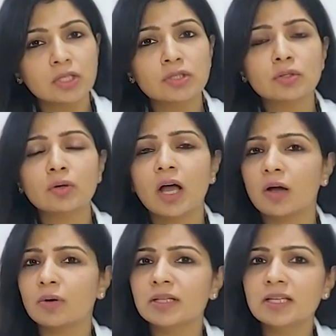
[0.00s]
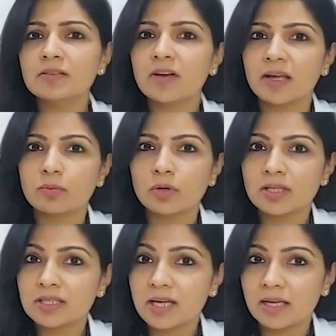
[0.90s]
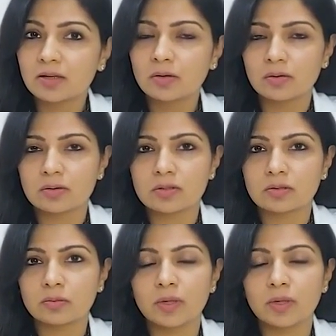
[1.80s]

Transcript: So how are these fibroids diagnosed?